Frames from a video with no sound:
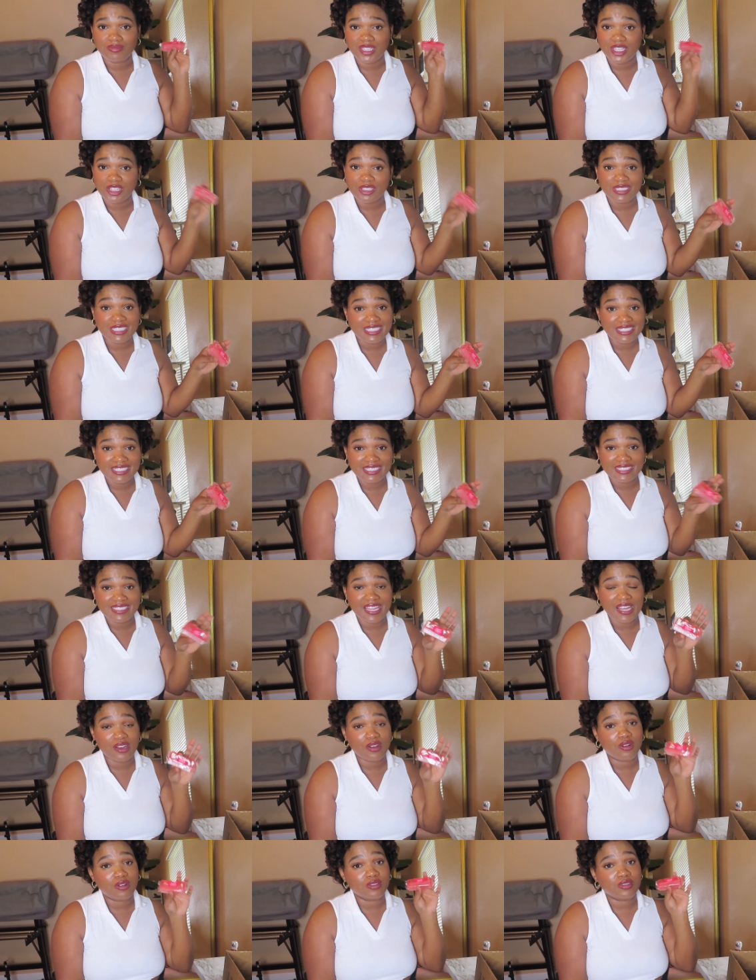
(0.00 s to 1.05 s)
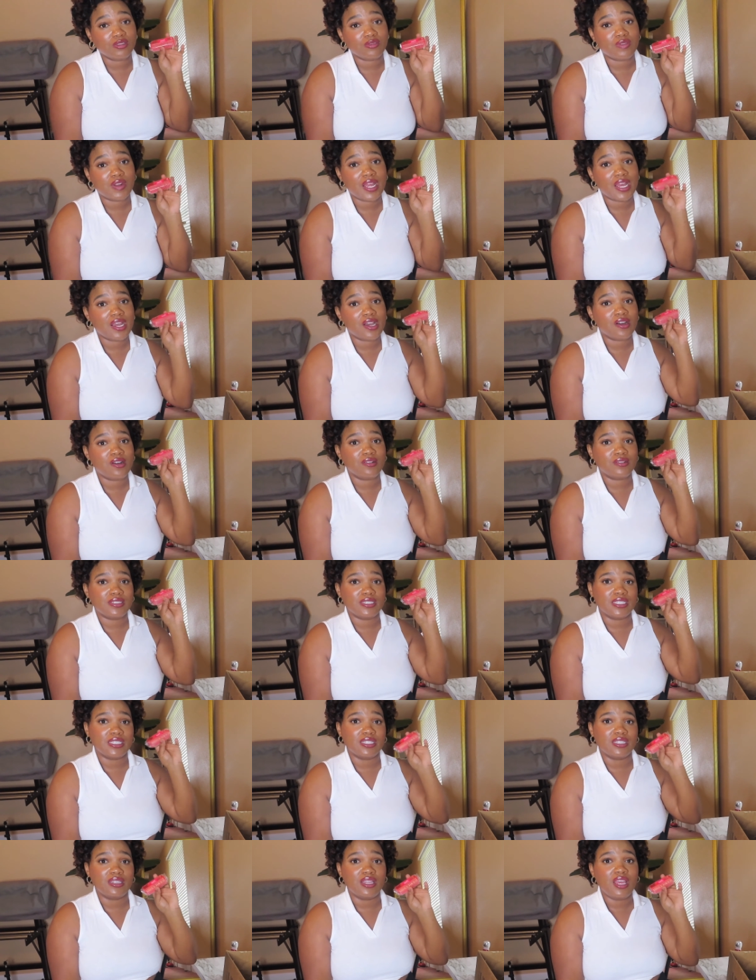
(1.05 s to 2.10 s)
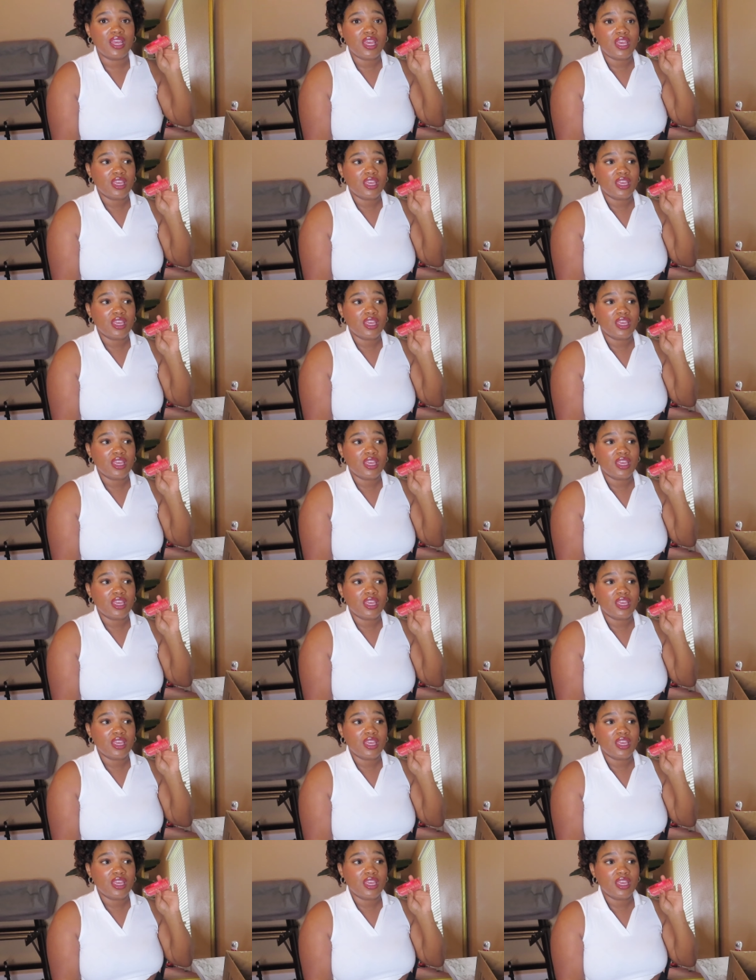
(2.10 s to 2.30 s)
illnesses that goes around, and